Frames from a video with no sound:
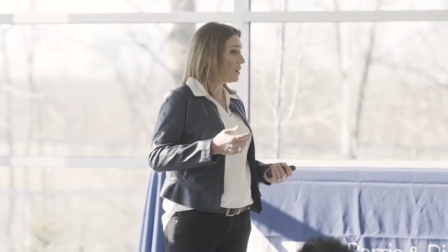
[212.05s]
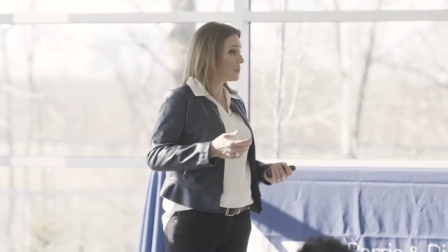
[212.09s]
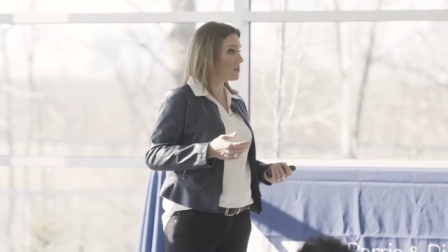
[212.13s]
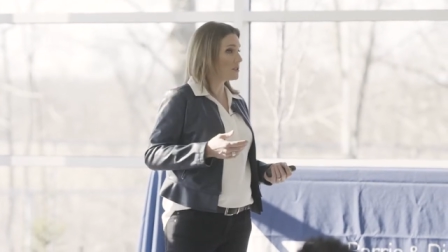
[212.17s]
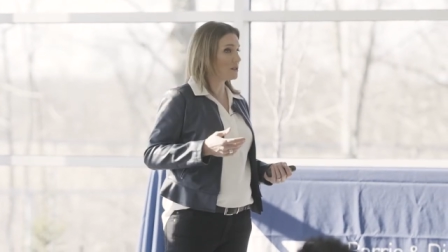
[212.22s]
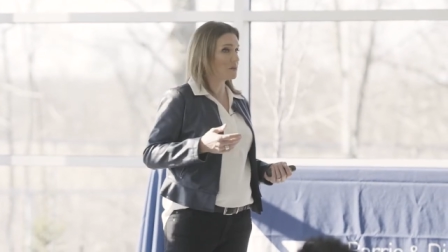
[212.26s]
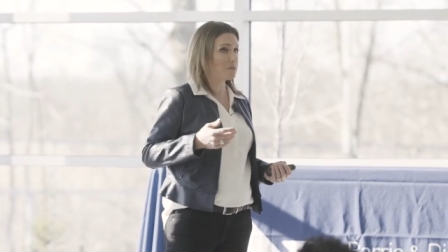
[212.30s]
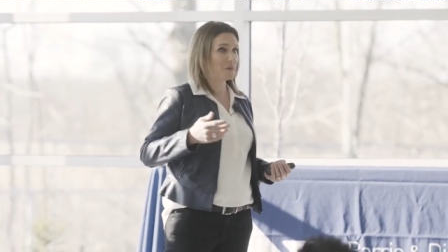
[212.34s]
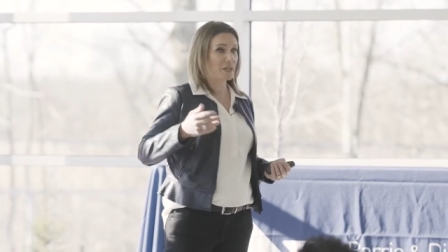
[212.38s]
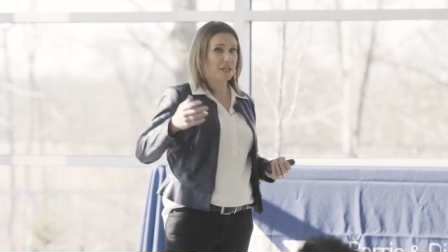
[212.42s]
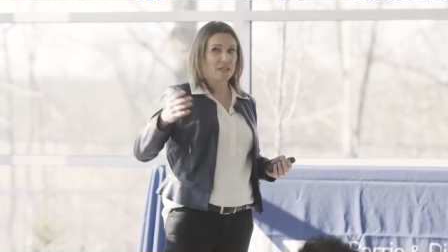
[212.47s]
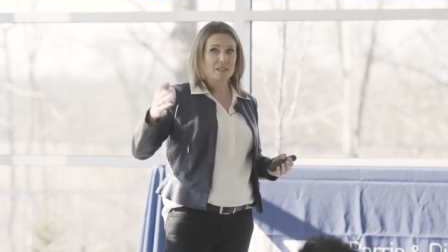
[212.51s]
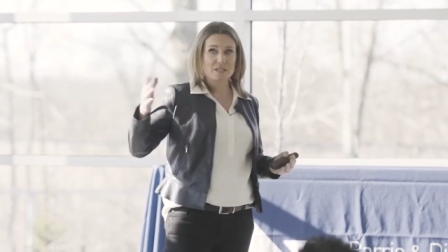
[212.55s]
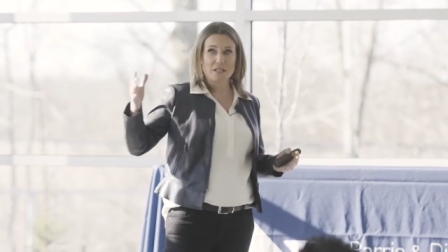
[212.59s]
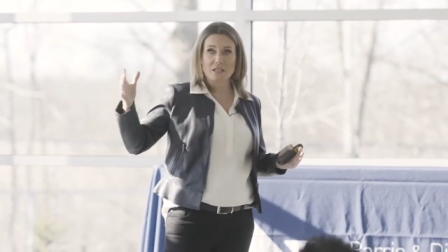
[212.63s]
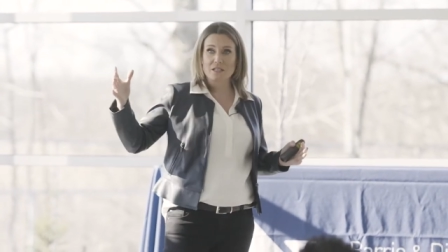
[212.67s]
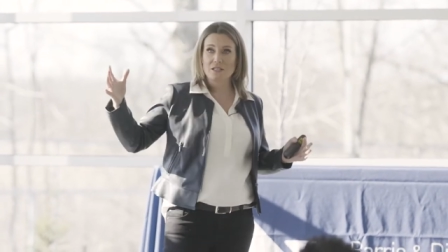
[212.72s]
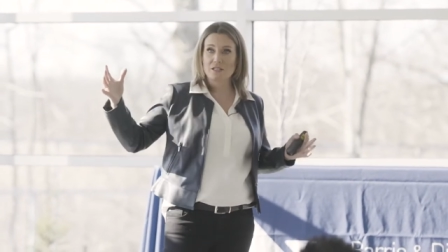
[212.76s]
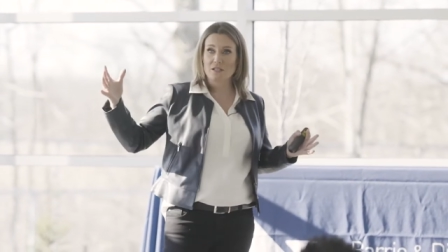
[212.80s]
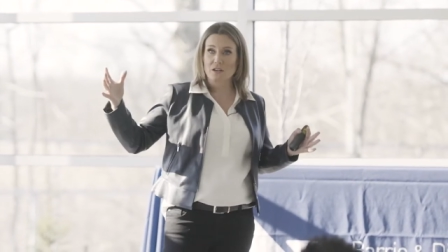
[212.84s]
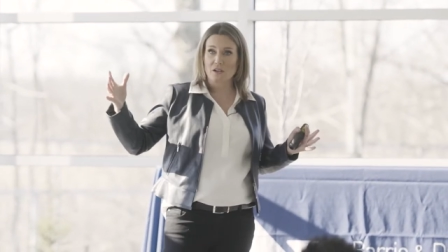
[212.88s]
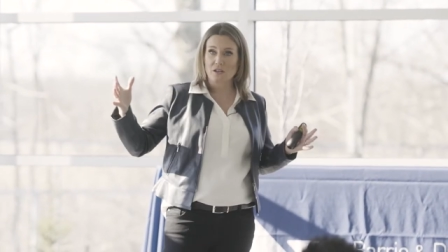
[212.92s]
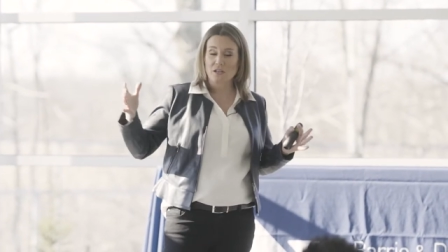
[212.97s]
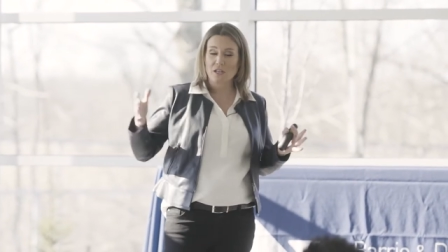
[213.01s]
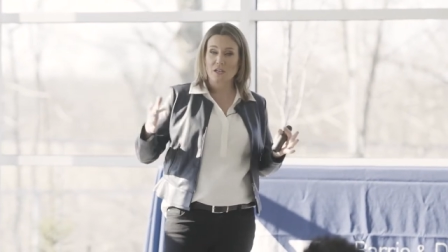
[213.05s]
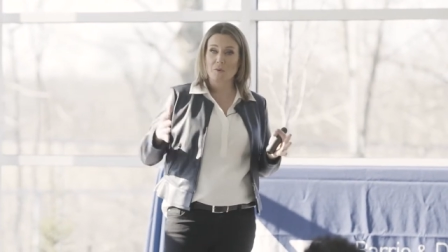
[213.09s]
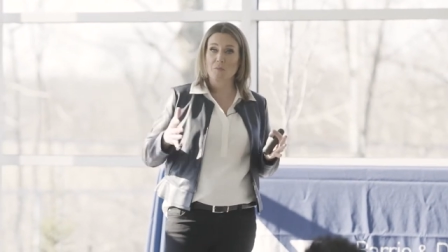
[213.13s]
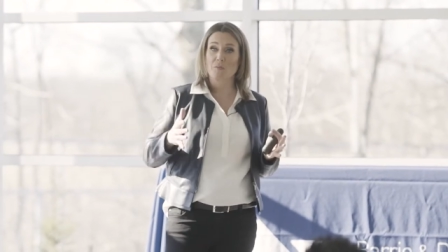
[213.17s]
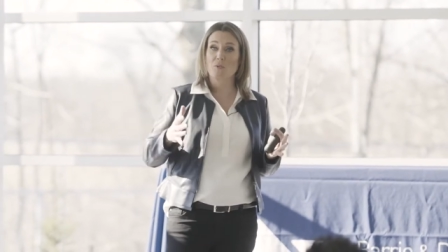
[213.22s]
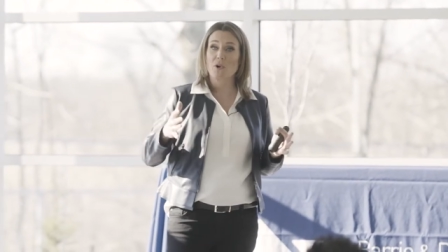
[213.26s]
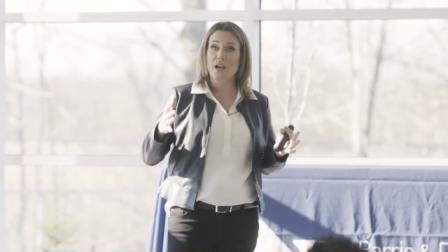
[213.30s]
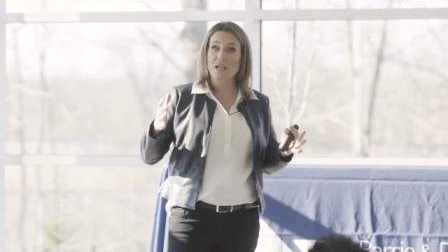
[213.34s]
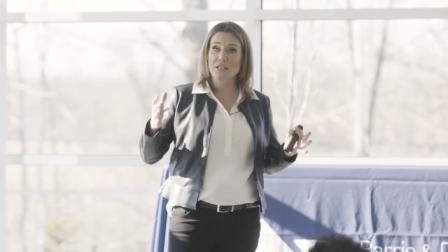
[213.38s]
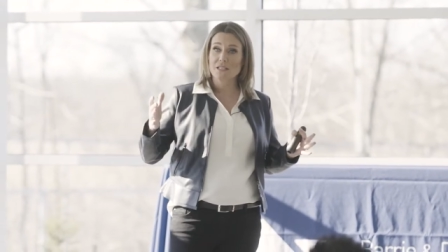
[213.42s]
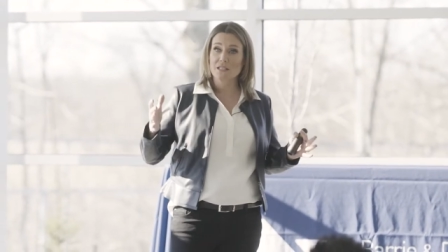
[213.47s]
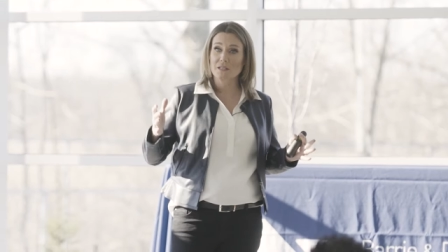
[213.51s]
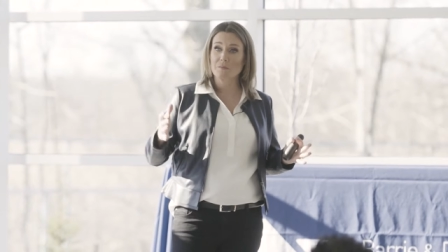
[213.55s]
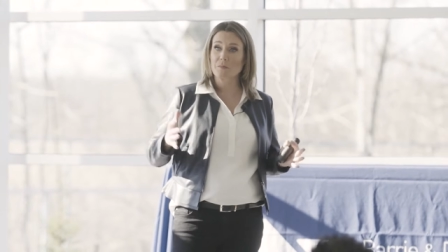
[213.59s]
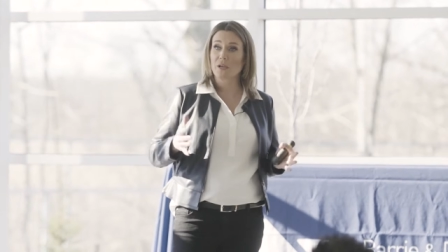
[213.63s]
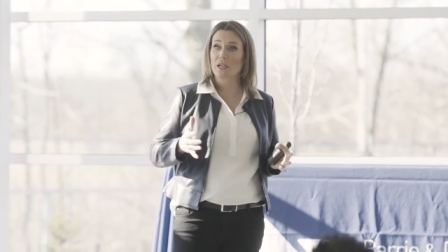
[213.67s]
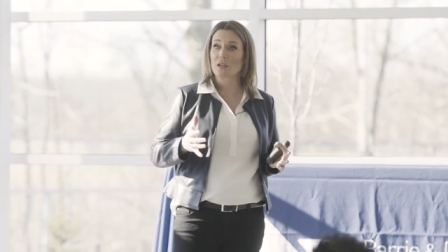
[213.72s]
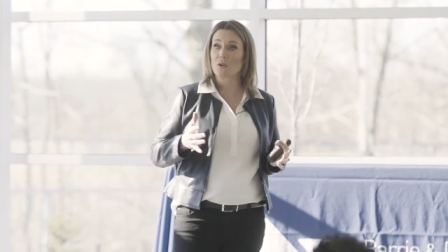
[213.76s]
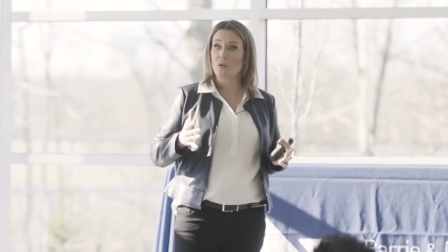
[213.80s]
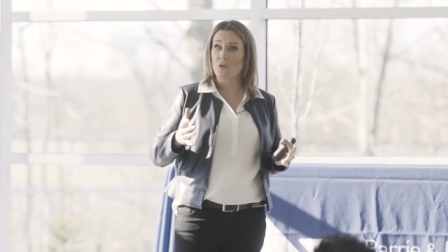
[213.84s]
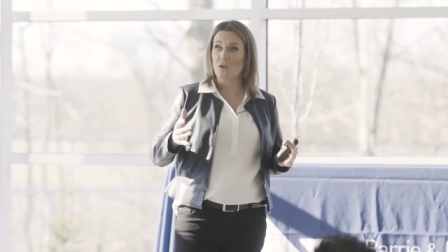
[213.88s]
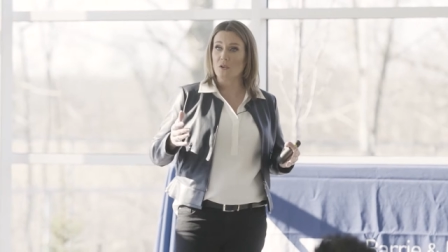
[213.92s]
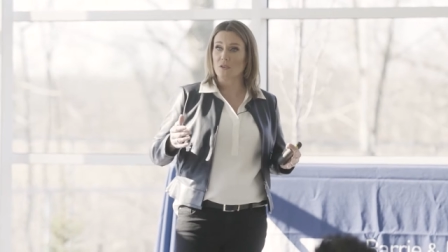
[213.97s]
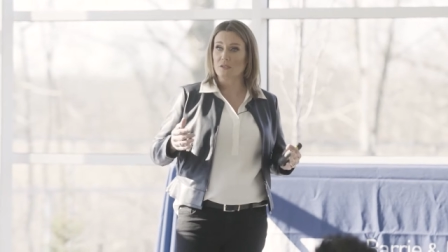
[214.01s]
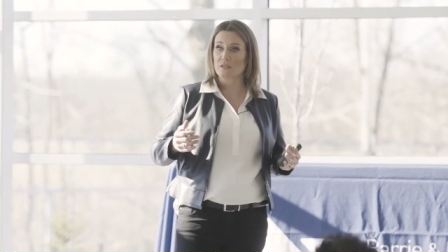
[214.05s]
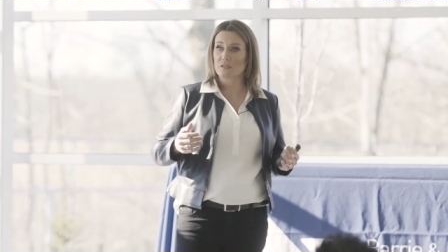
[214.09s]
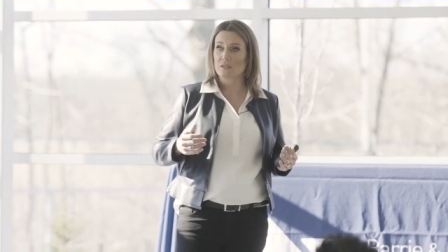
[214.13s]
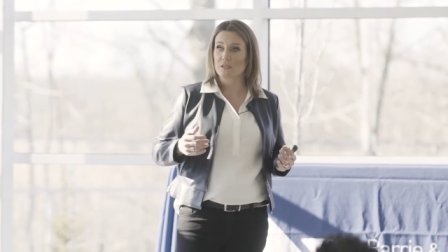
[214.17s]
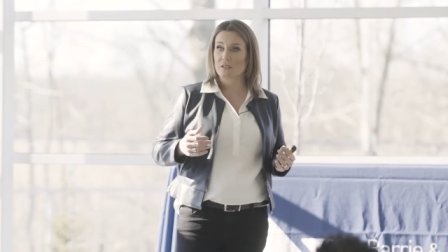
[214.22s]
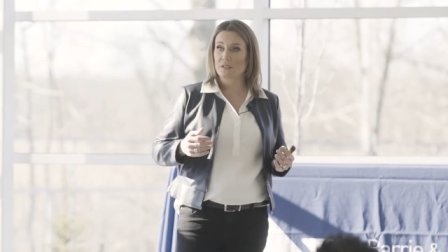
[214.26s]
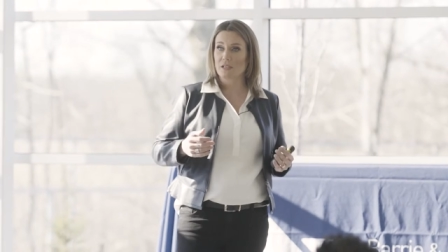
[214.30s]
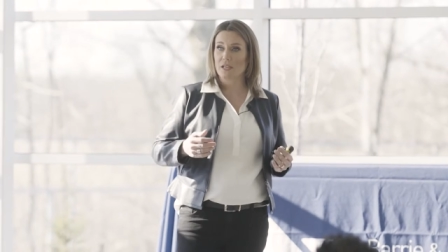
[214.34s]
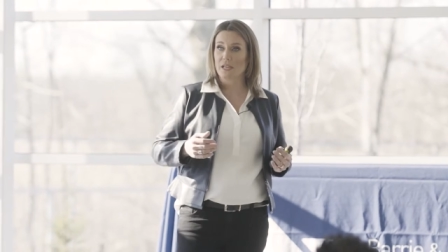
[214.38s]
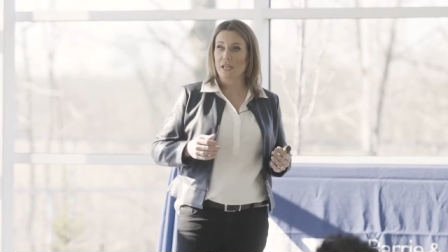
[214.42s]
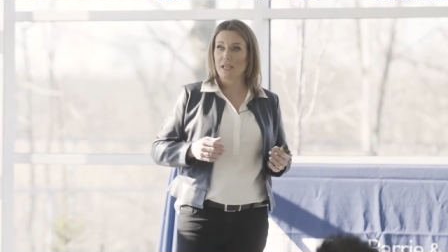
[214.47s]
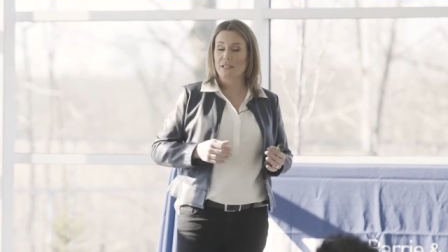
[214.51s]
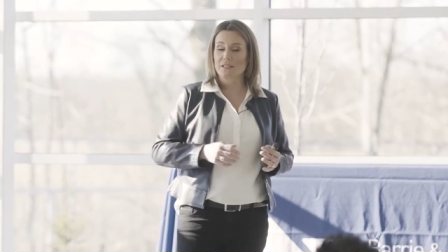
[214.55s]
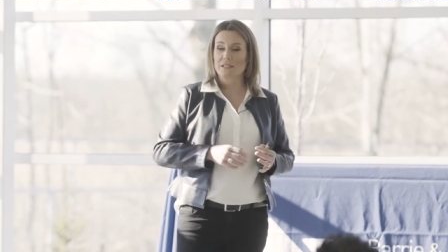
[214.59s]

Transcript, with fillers: also because I started compressing my goals.